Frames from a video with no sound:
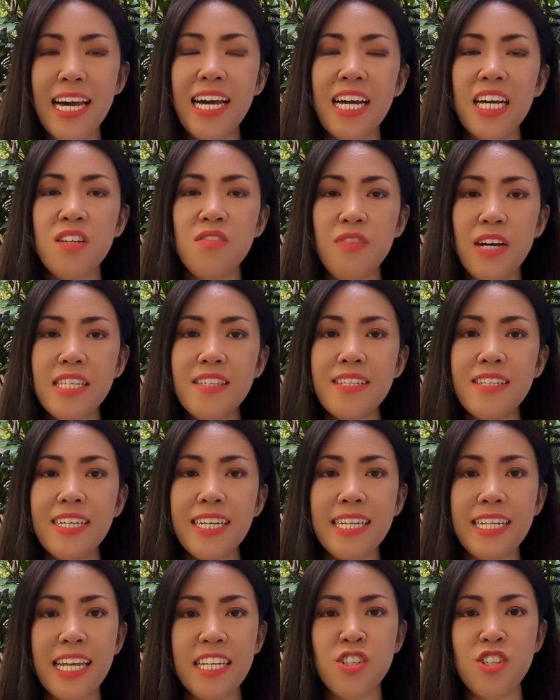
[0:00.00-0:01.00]
Investing
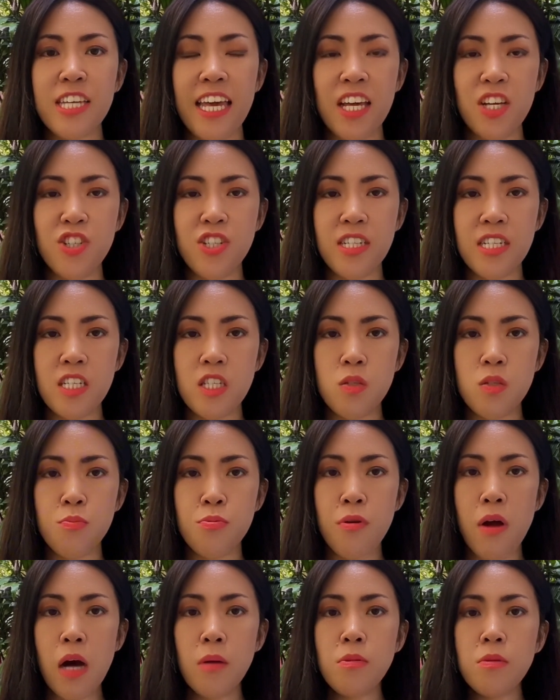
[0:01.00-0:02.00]
in education is
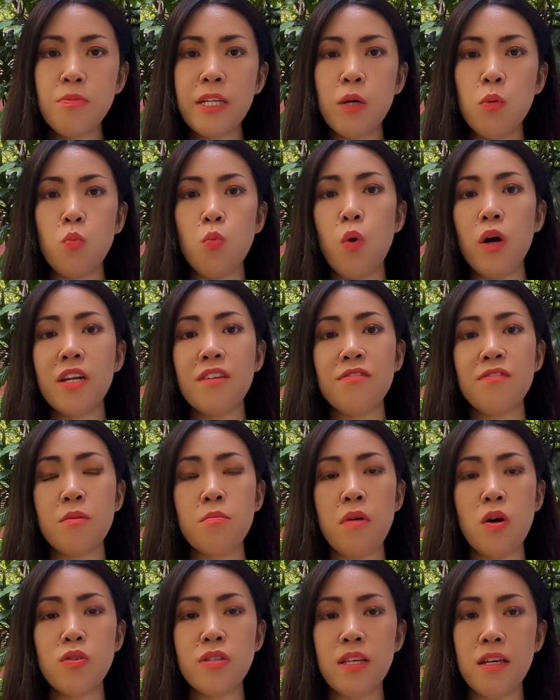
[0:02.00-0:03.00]
probably one of the
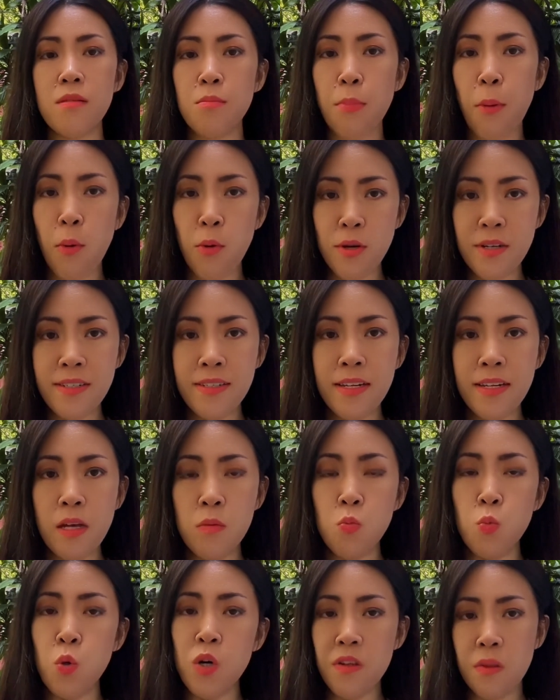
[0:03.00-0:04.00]
most important
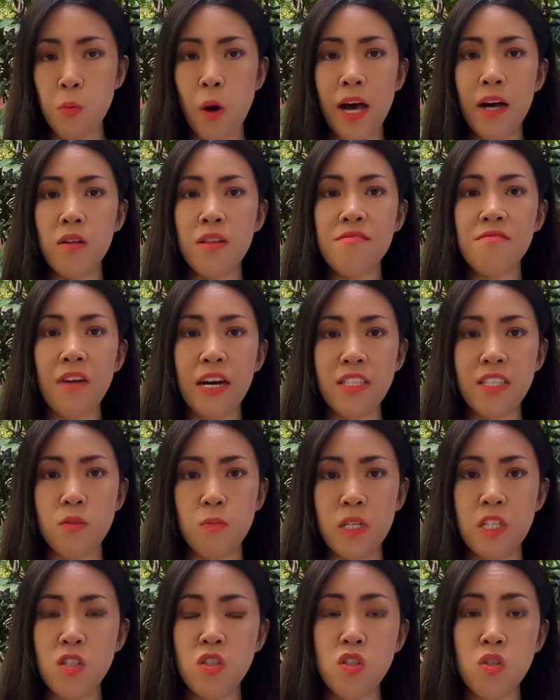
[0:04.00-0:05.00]
and worthwhile
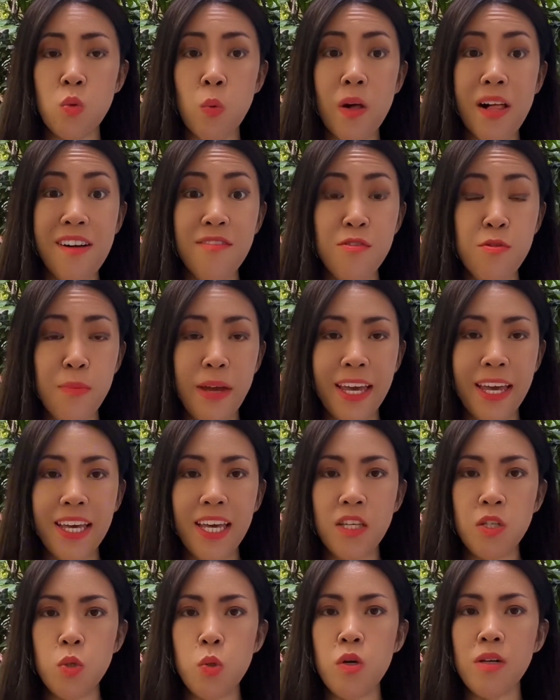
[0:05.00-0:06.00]
investments you will ever make
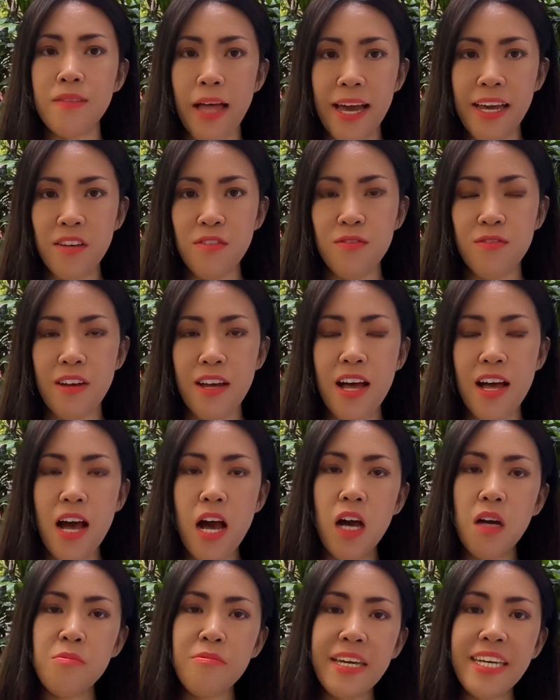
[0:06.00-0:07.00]
in your life.
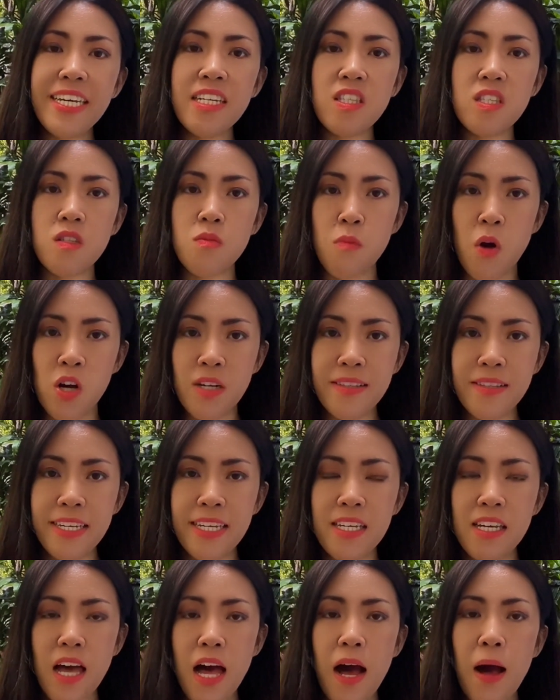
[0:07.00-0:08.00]
Make it
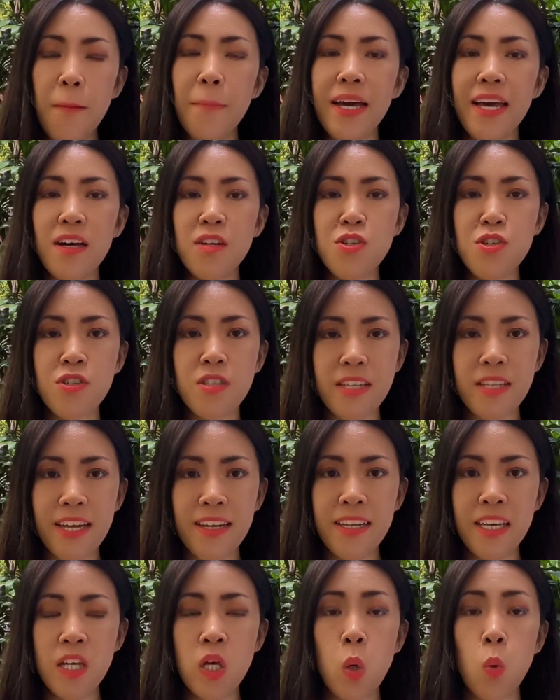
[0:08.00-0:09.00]
smartly by
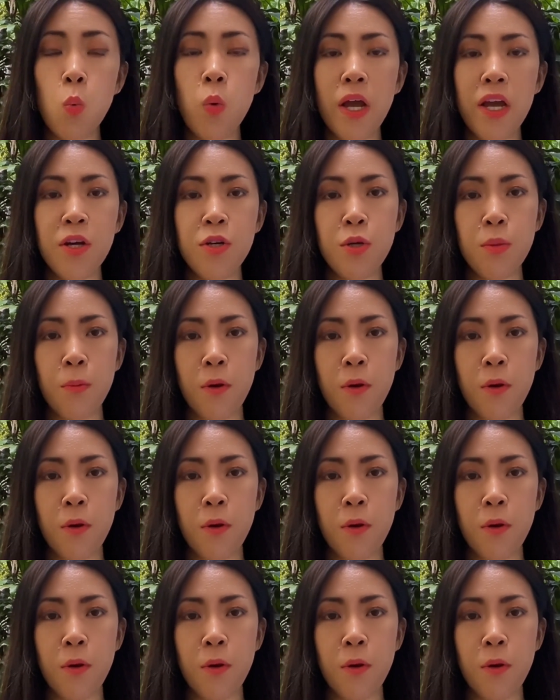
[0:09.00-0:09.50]
understanding where your